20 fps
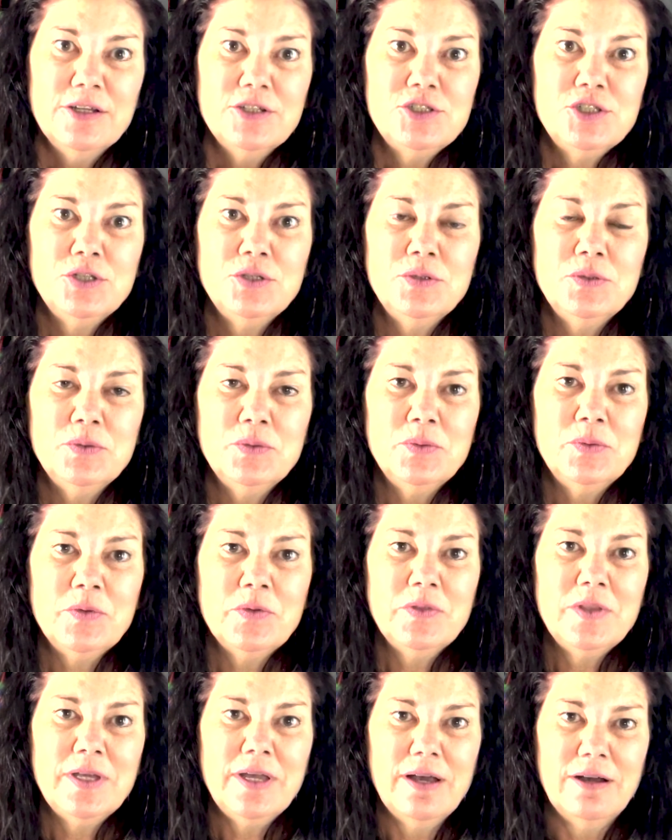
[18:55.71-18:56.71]
to
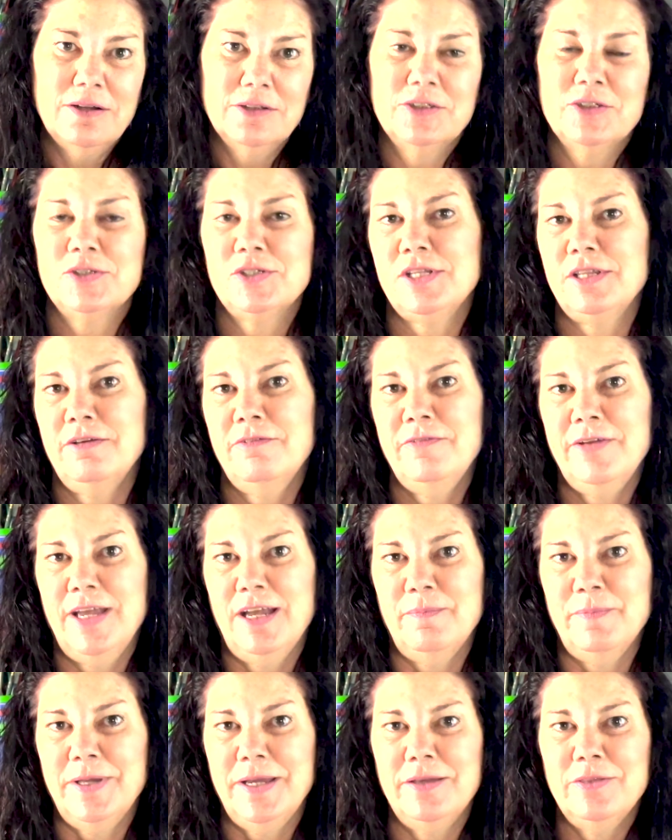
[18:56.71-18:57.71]
the elders in the
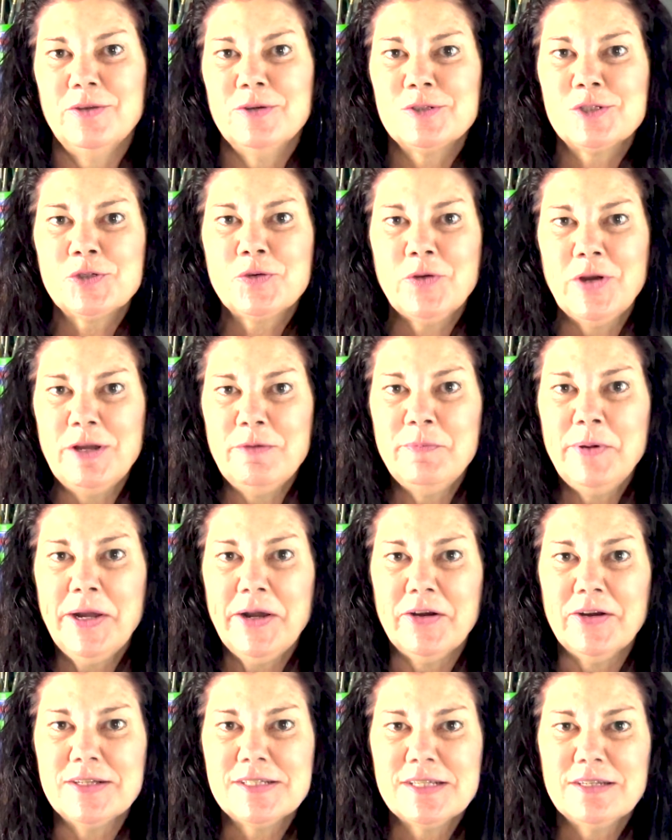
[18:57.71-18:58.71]
family and those
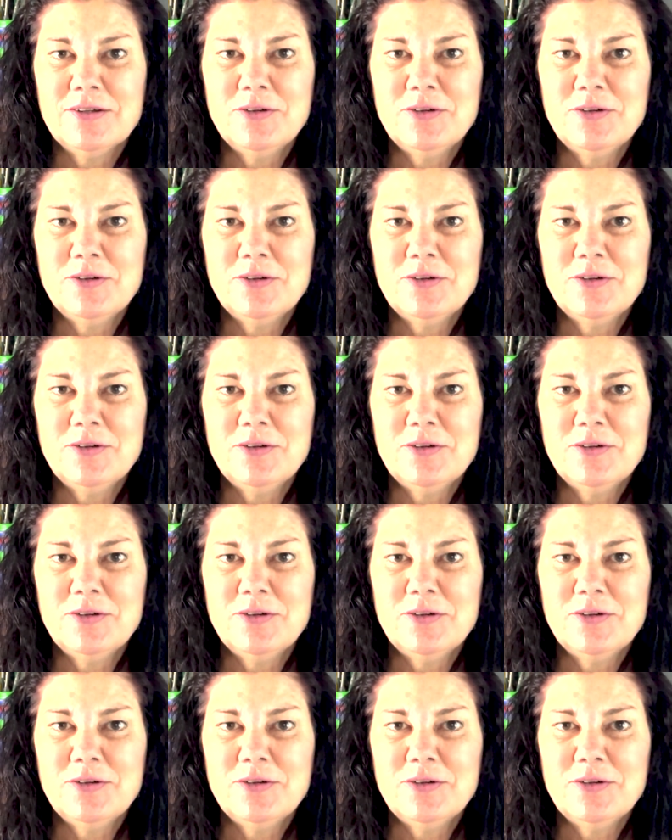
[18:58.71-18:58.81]
grandparents,